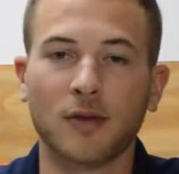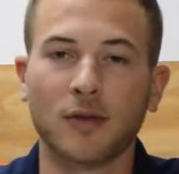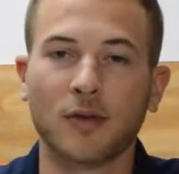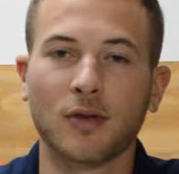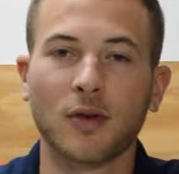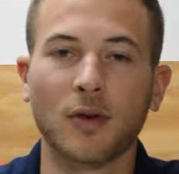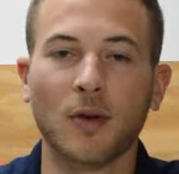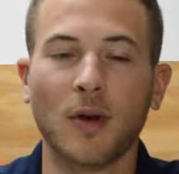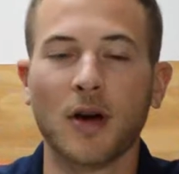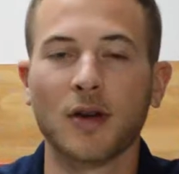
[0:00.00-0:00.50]

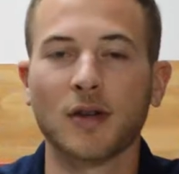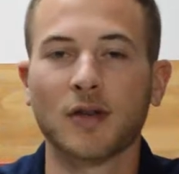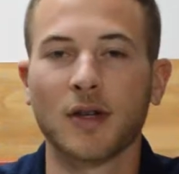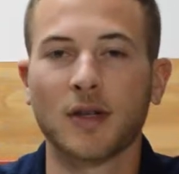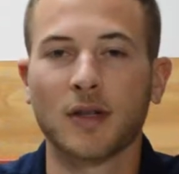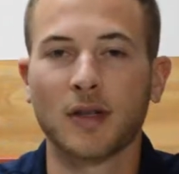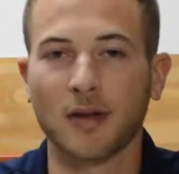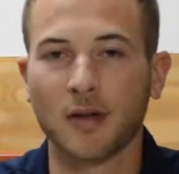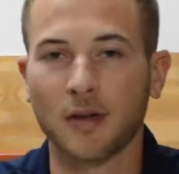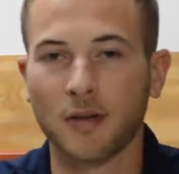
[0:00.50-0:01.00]

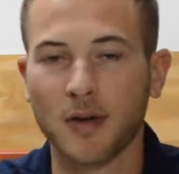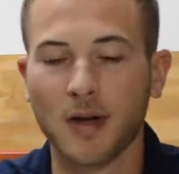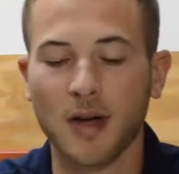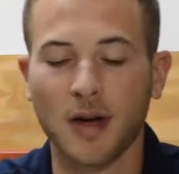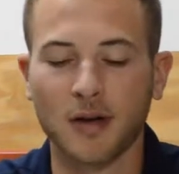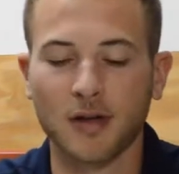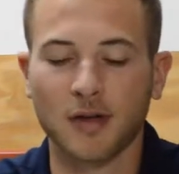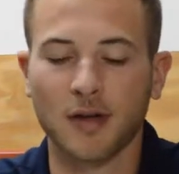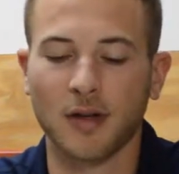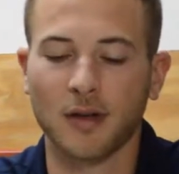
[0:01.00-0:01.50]
200 to
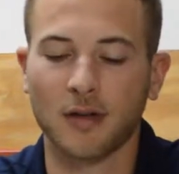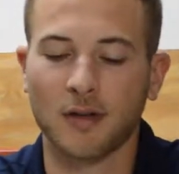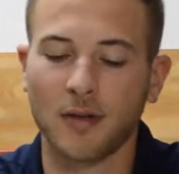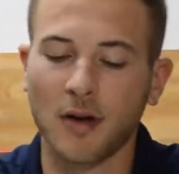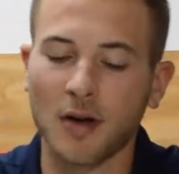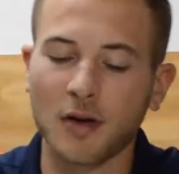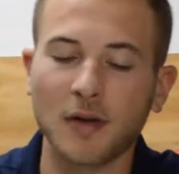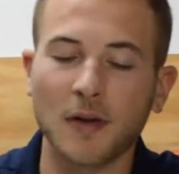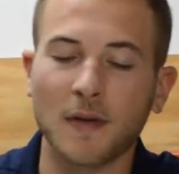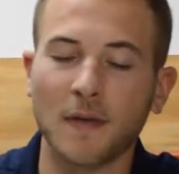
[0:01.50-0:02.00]
300,
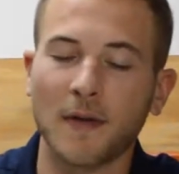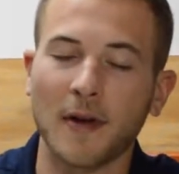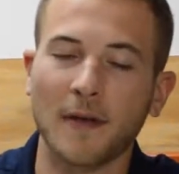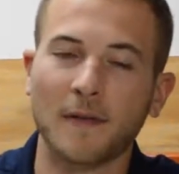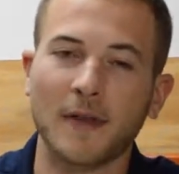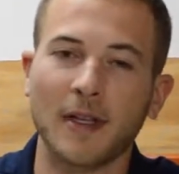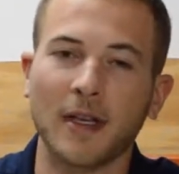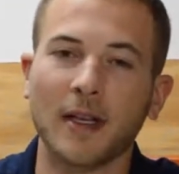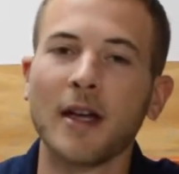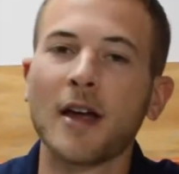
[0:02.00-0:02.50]

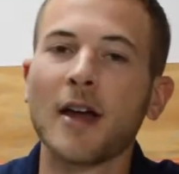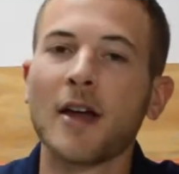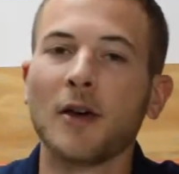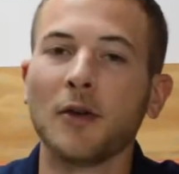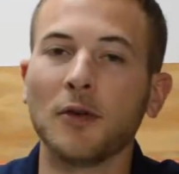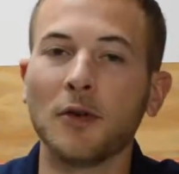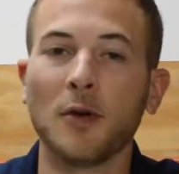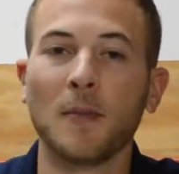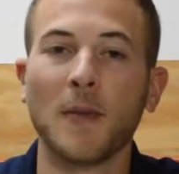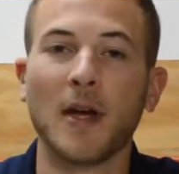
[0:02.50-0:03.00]
350
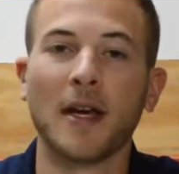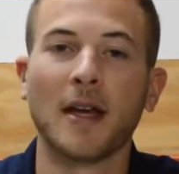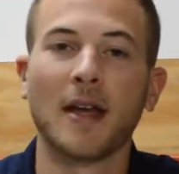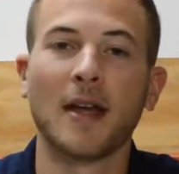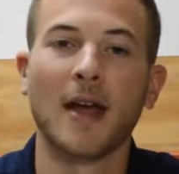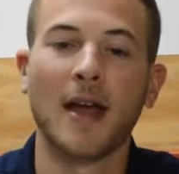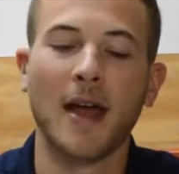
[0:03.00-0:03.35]
lumen